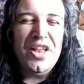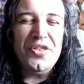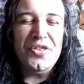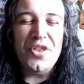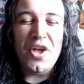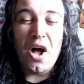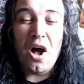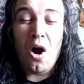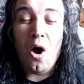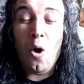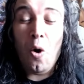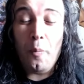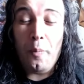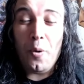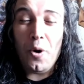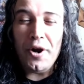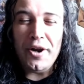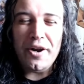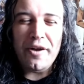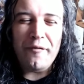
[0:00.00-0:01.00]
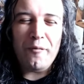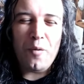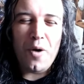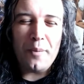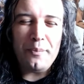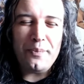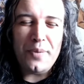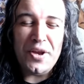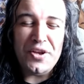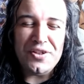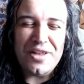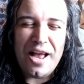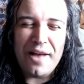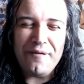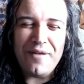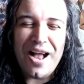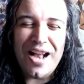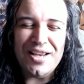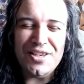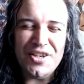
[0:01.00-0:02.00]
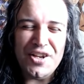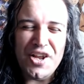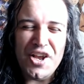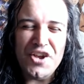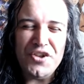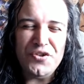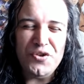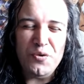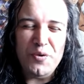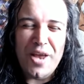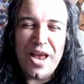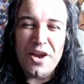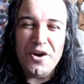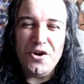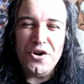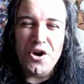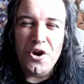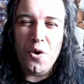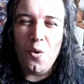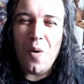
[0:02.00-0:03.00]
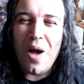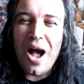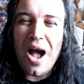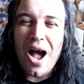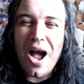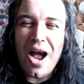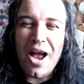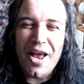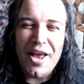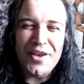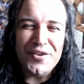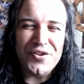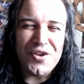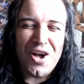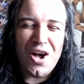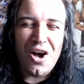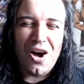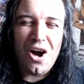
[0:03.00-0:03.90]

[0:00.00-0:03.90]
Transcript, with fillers: the whole point of one piece live action is to get new eyes